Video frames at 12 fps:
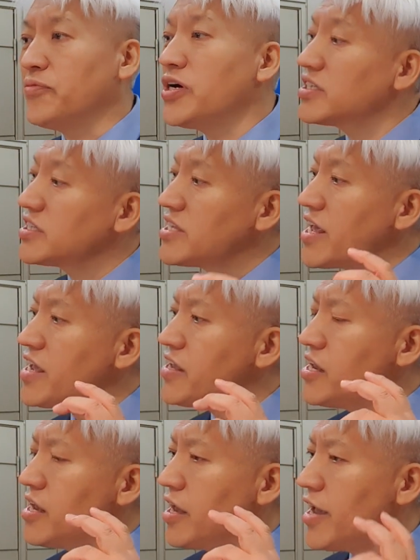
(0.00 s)
But
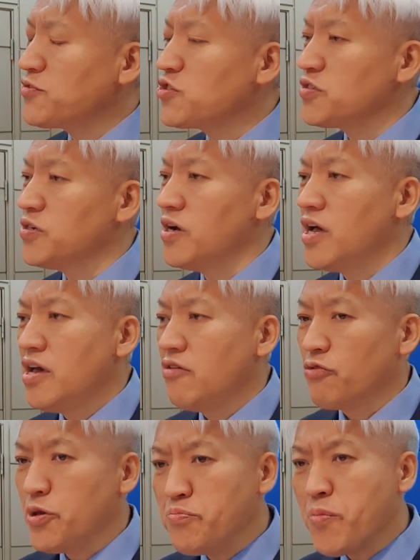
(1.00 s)
they have to
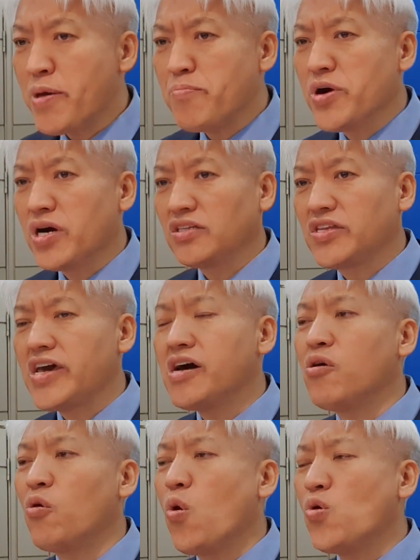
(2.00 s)
remember they
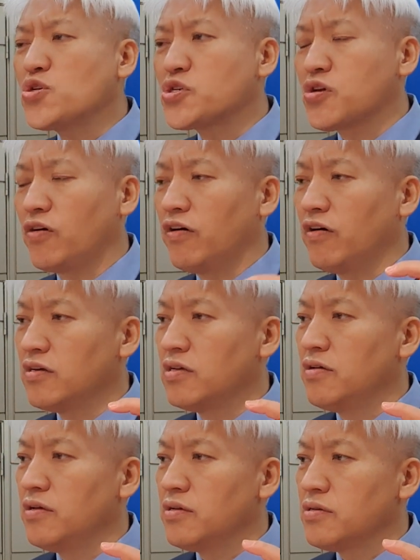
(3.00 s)
are also,
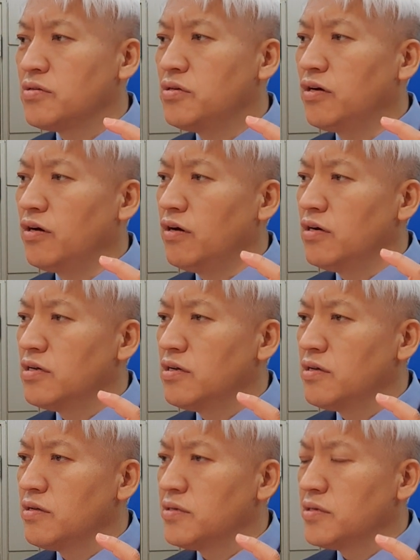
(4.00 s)

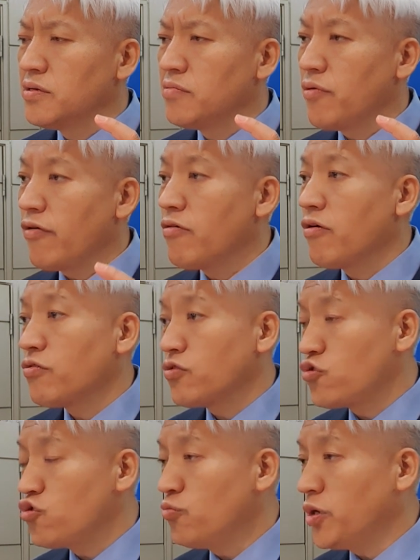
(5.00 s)

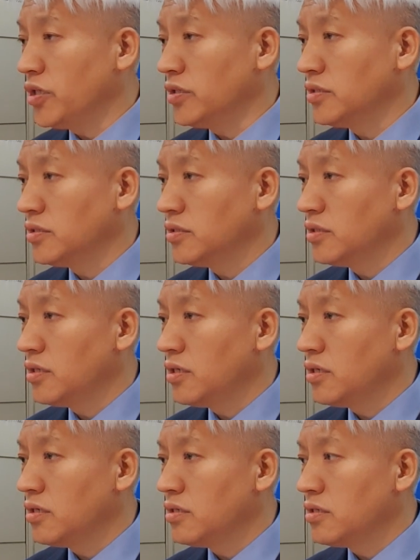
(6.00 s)
human.
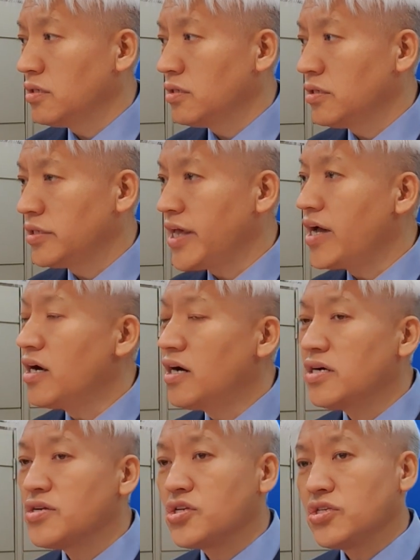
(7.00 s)
They
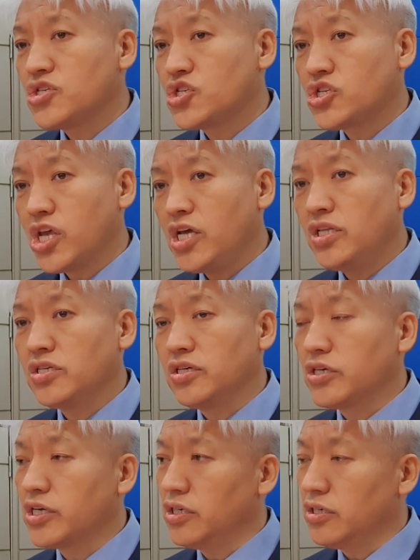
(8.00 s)
are sinned
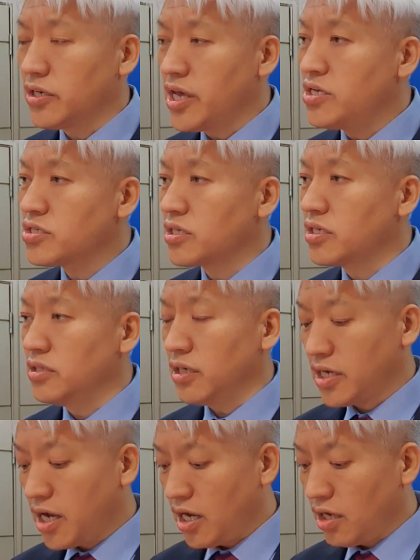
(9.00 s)
against
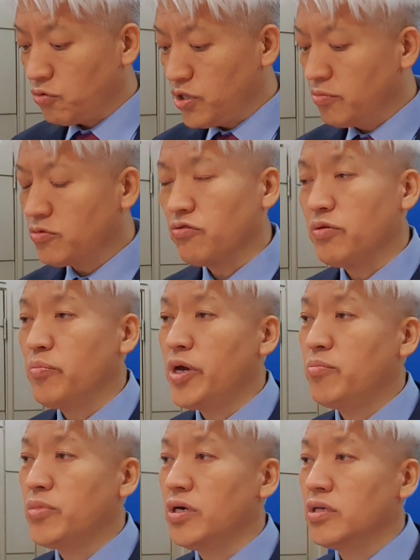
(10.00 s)
God. We have to
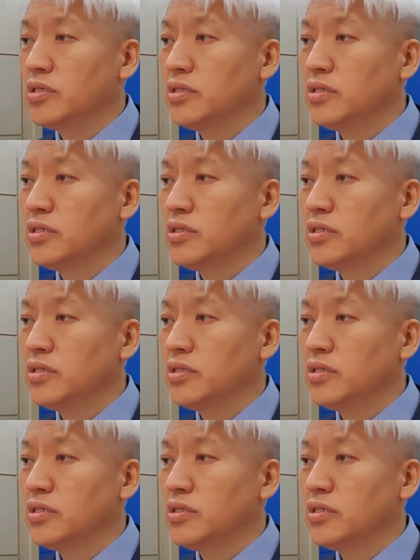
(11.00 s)
remember.